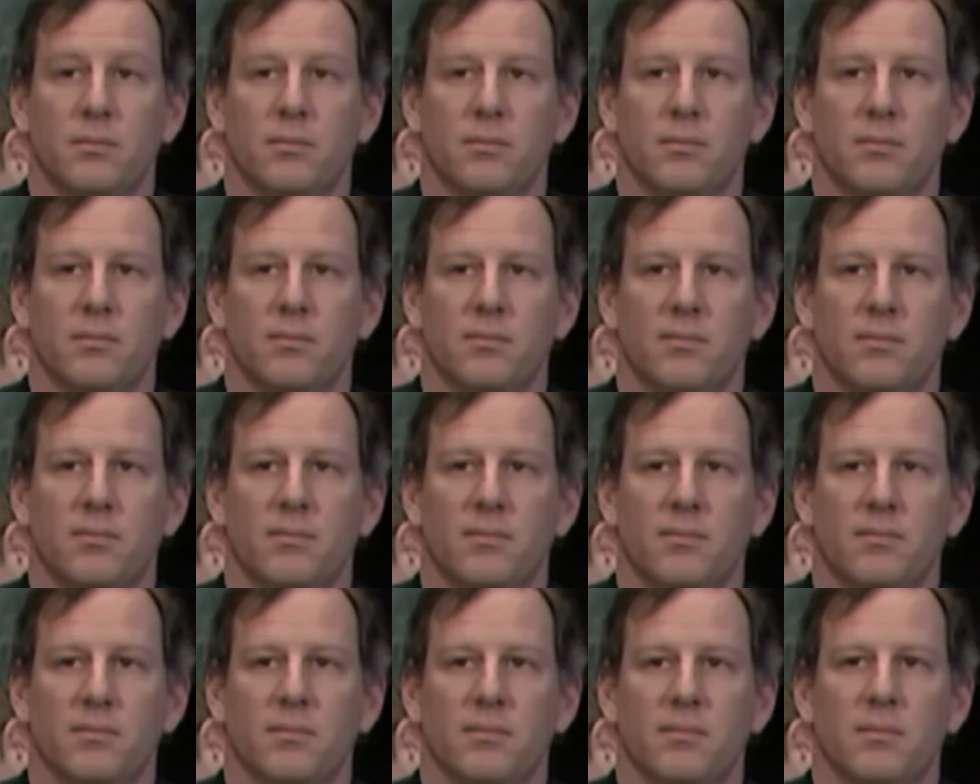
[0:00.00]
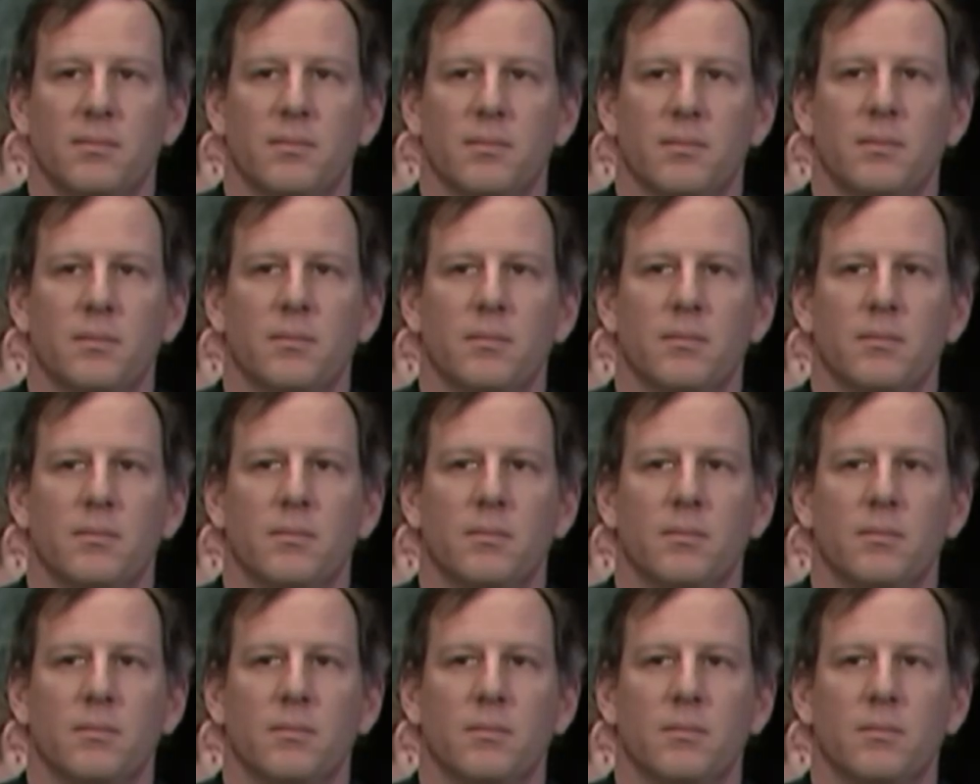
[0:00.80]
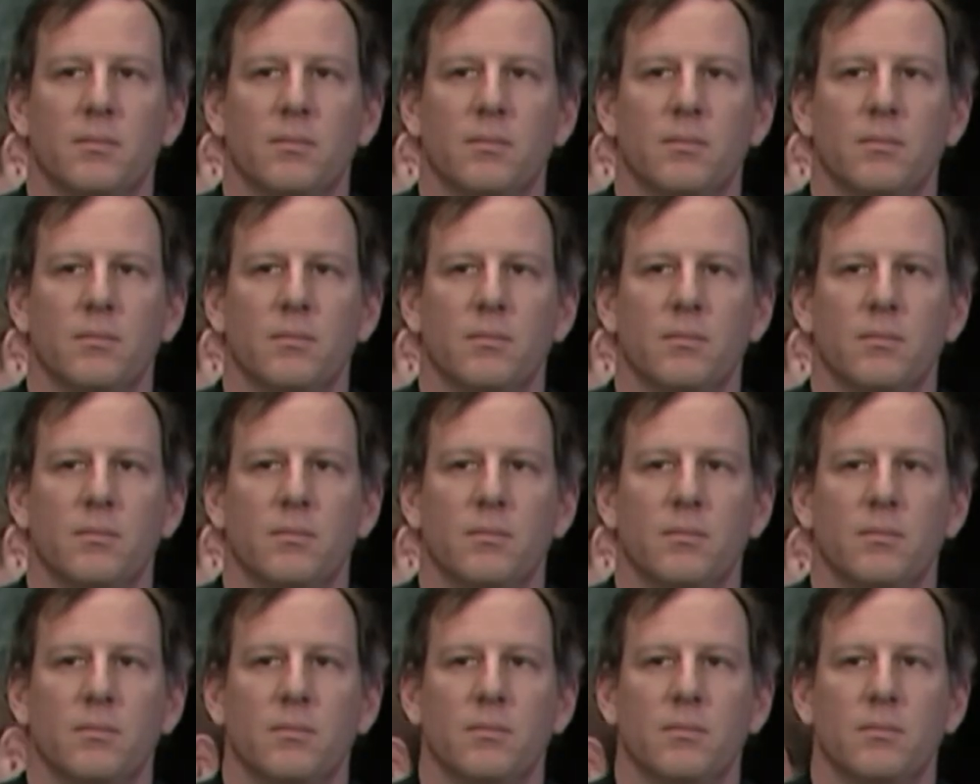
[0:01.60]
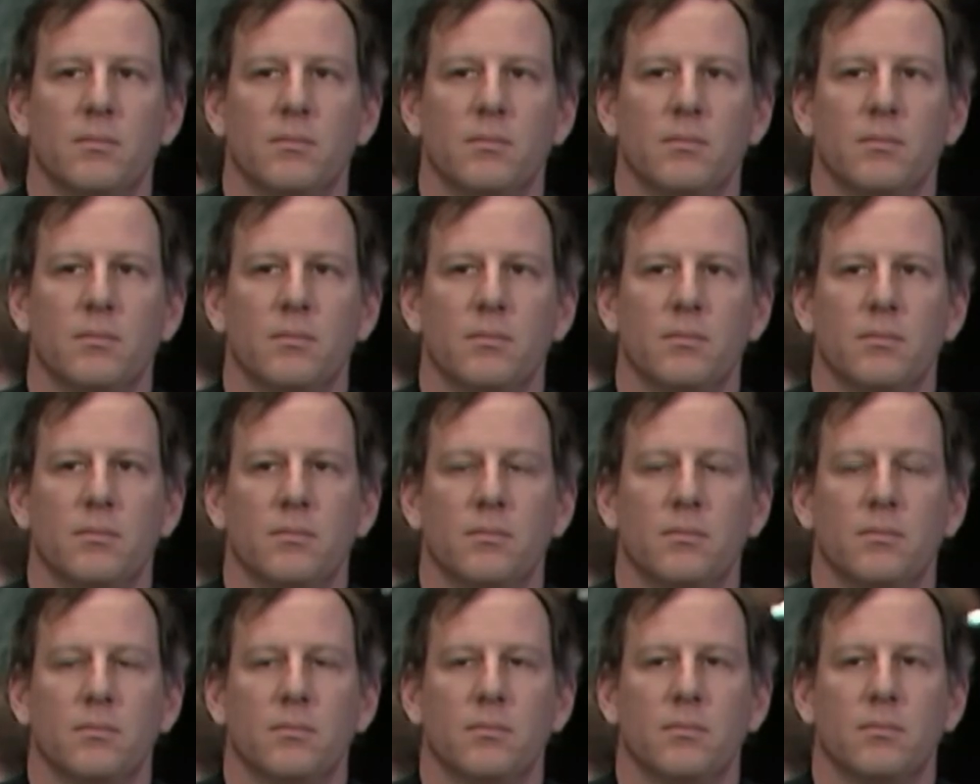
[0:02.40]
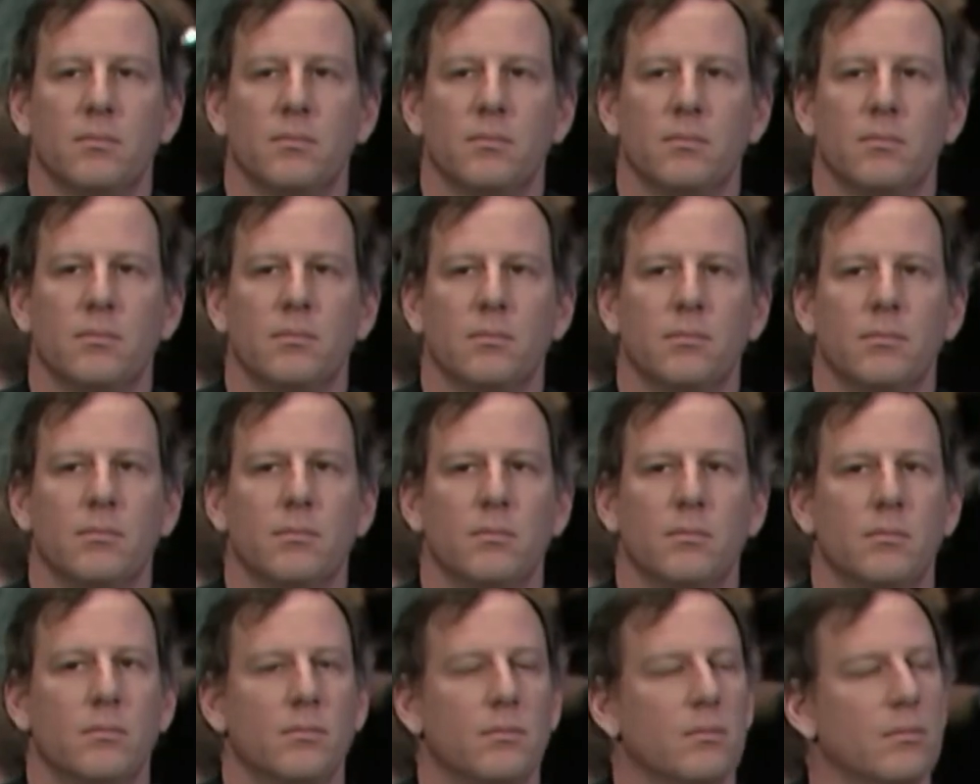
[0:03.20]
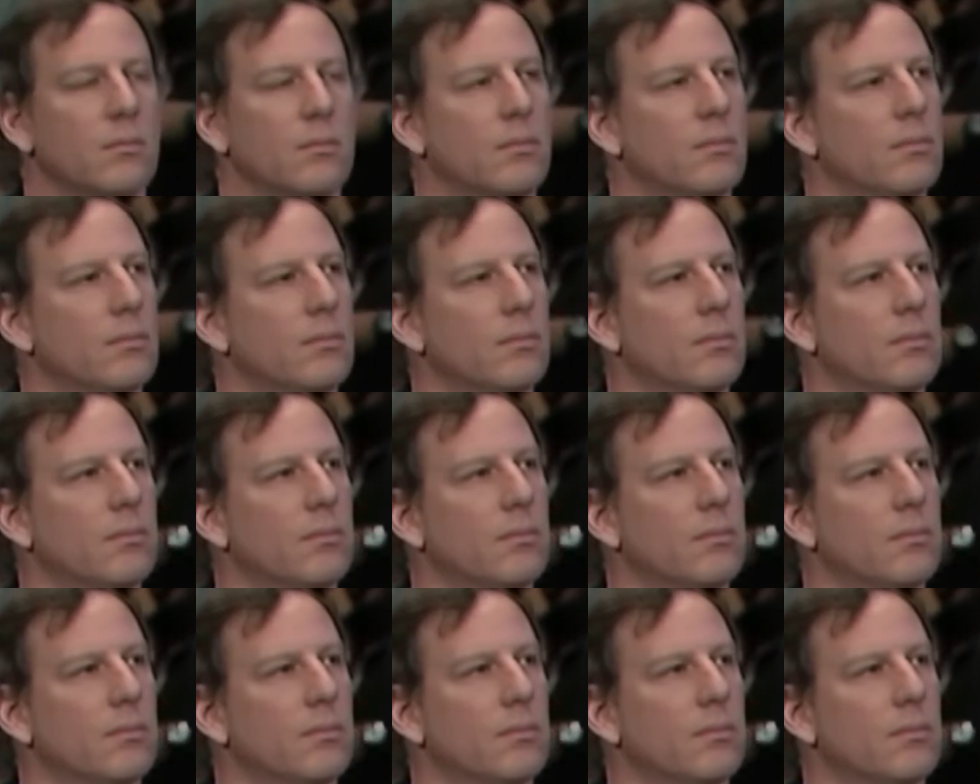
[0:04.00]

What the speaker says: This person isn't speaking.